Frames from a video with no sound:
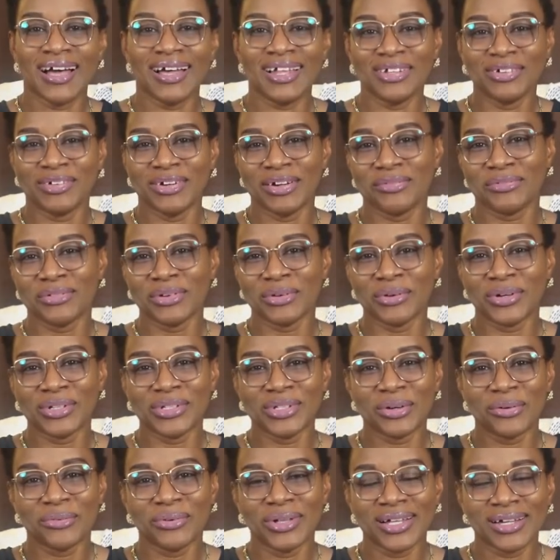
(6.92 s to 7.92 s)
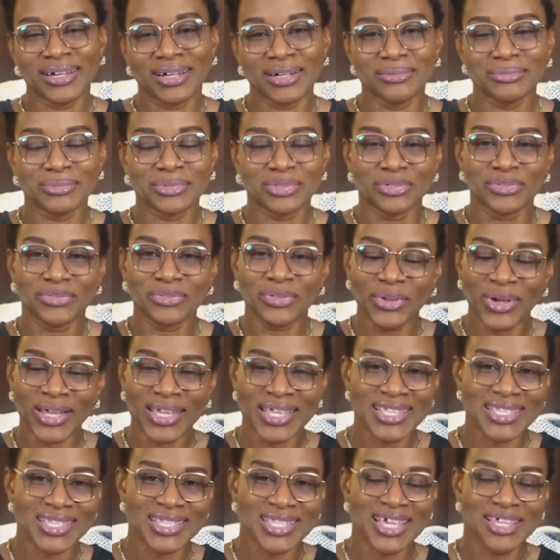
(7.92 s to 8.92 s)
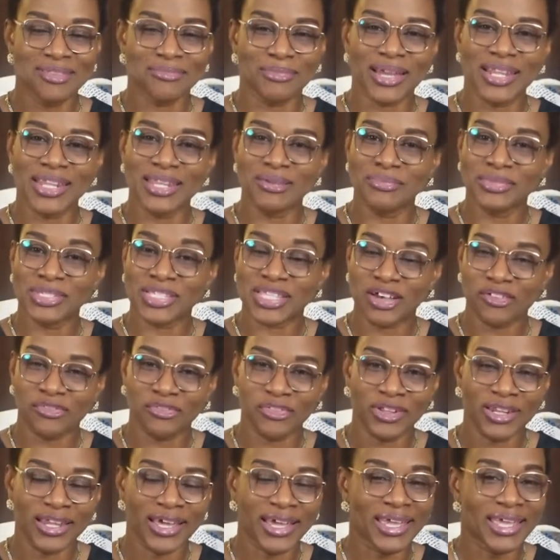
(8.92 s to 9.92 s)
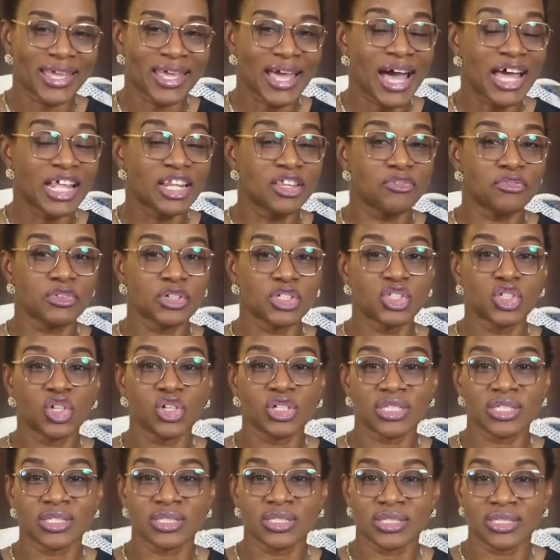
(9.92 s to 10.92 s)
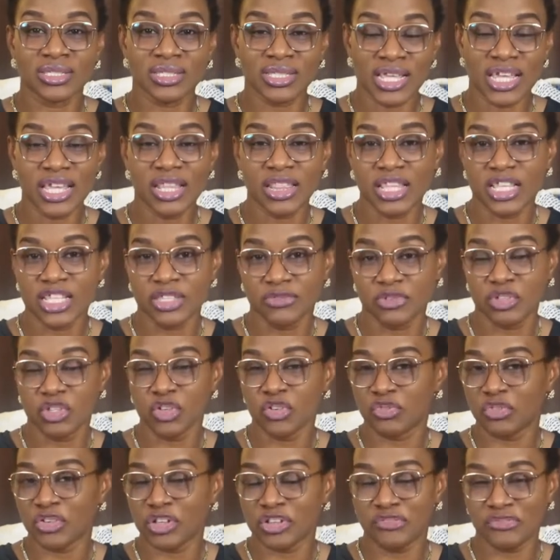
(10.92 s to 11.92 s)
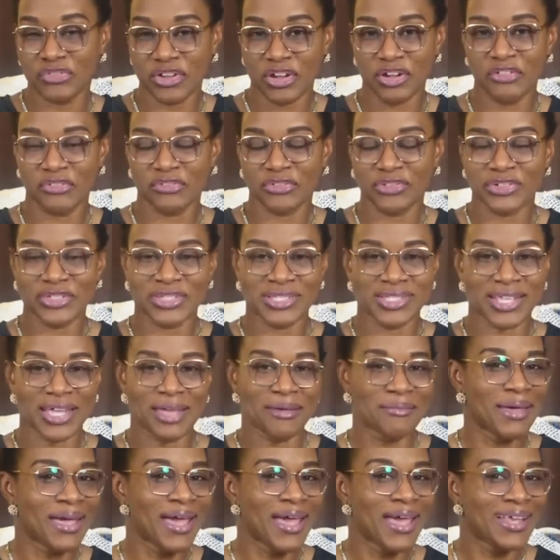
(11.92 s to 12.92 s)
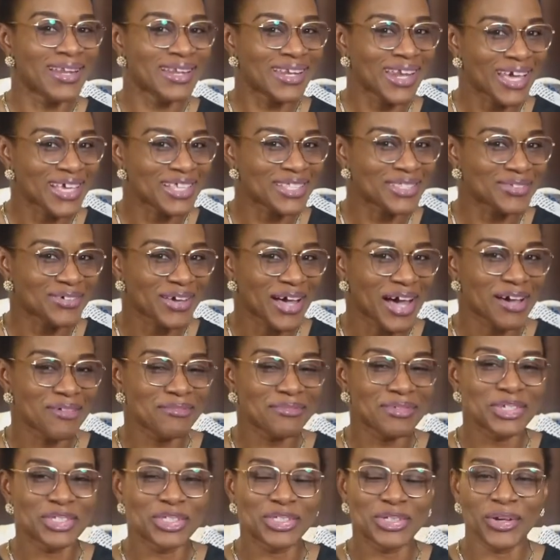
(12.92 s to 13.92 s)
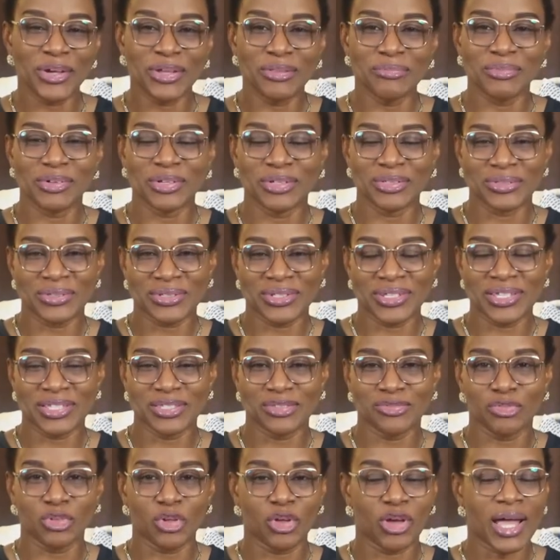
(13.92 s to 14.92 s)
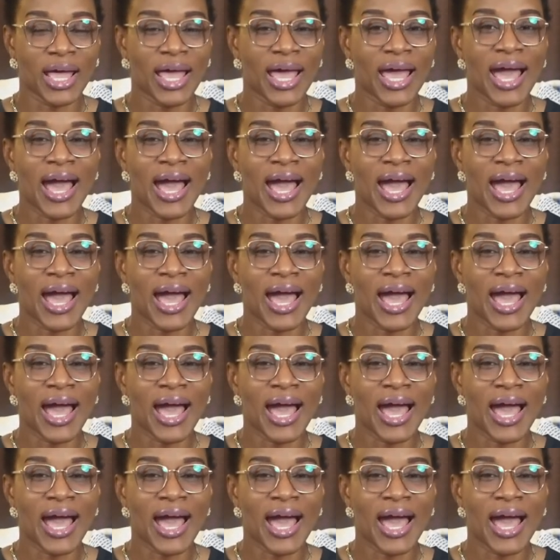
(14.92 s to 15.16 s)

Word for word: Hello everyone, you're welcome to Flokies Den. My name is Afolake, and if you're just seeing this video for the very first time, nice to have you join me on today's vlog.